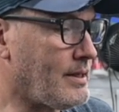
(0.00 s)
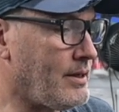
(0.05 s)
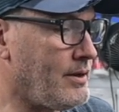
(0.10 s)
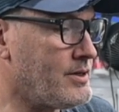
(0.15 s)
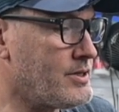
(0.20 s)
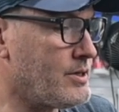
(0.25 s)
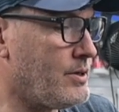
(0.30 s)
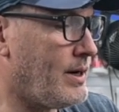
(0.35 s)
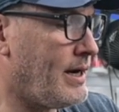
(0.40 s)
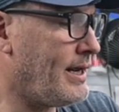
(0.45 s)

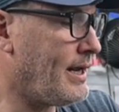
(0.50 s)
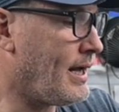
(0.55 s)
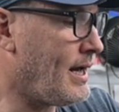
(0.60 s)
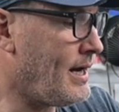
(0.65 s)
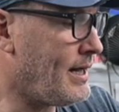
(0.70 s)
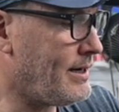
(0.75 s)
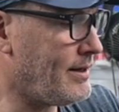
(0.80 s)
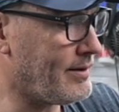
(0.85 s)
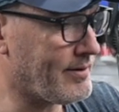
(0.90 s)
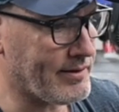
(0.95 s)
So I
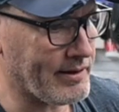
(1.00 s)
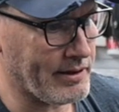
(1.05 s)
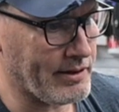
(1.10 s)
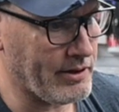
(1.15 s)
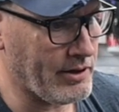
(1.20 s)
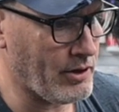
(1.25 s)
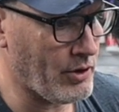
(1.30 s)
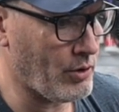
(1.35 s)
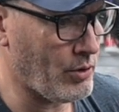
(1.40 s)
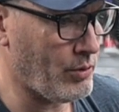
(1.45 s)
kind of said
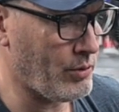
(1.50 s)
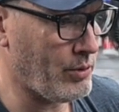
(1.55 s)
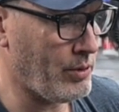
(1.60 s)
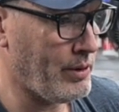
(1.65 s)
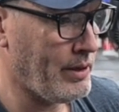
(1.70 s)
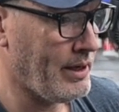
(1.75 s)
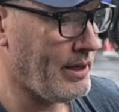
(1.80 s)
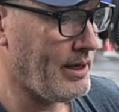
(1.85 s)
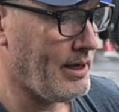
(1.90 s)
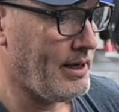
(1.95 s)
no
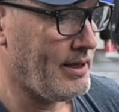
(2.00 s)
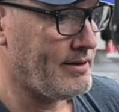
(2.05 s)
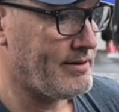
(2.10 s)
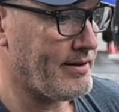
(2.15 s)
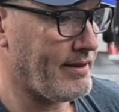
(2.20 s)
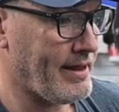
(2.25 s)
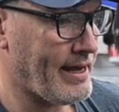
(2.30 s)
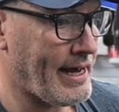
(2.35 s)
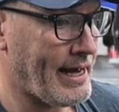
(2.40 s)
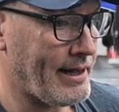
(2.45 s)

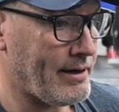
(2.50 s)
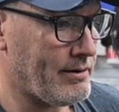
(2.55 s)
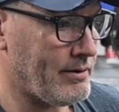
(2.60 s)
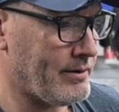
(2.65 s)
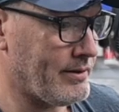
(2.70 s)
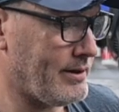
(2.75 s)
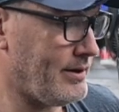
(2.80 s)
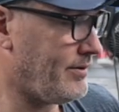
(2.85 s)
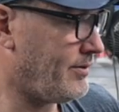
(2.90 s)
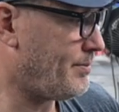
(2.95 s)
to that
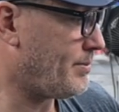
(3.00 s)
on this